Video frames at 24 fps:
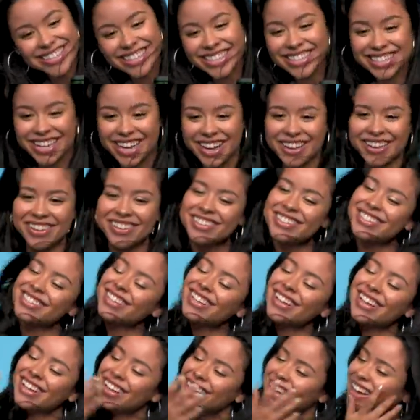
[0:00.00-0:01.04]

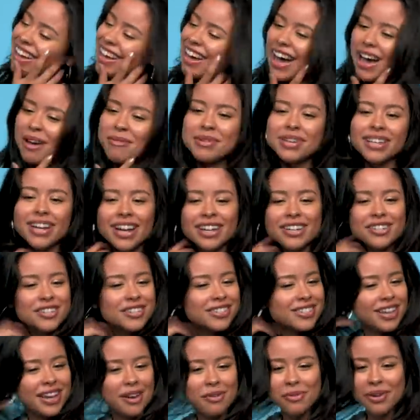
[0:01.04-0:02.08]
Details? I mean, I
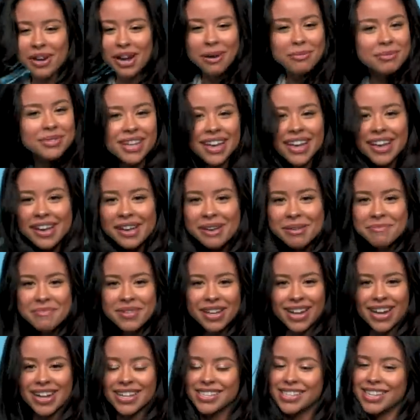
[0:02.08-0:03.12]
just, I went up to him
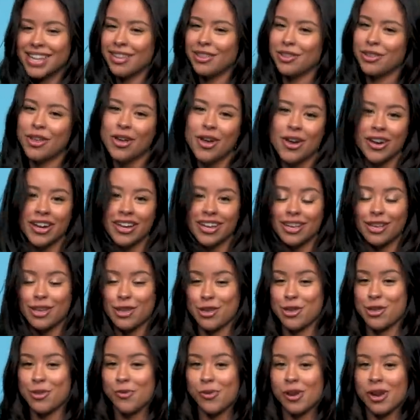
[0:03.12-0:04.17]
and I said, look,
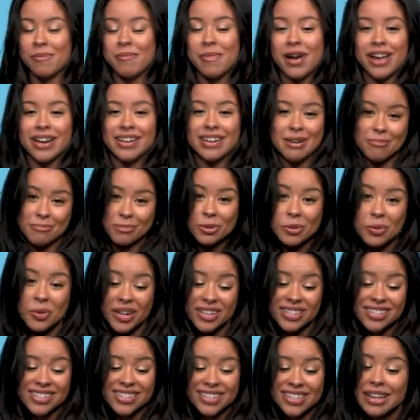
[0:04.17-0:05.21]
you are my number
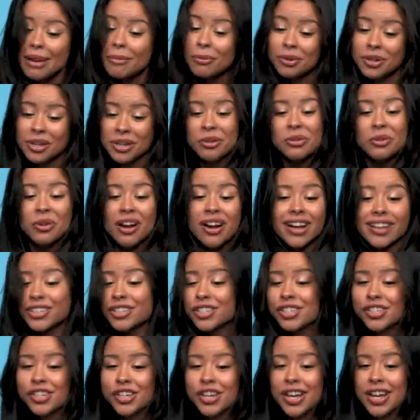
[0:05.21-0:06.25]
one celebrity
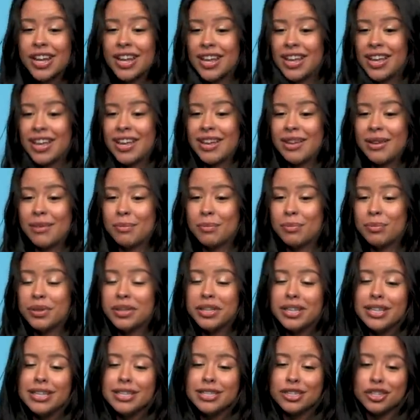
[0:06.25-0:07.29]
crush.
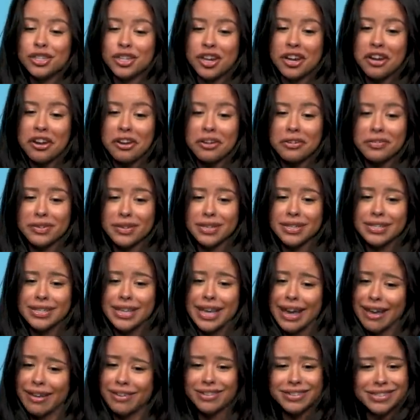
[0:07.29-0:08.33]
Please share this
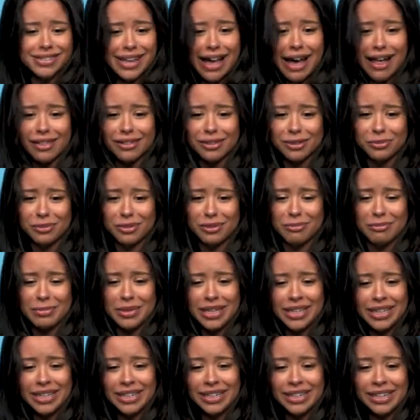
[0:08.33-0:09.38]
kale salad with
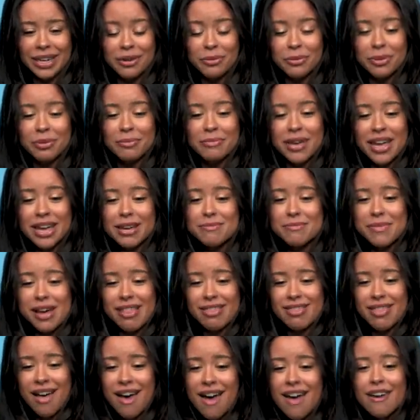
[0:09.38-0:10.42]
me. It would make
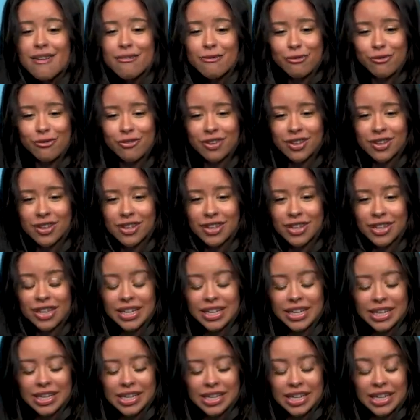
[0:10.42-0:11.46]
my life.
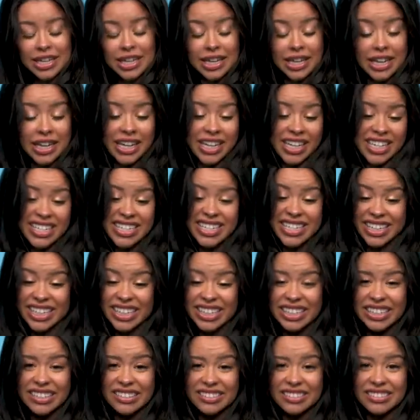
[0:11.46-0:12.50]
And he
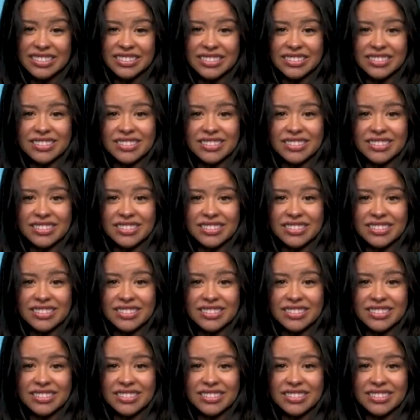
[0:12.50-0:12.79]
did. Really?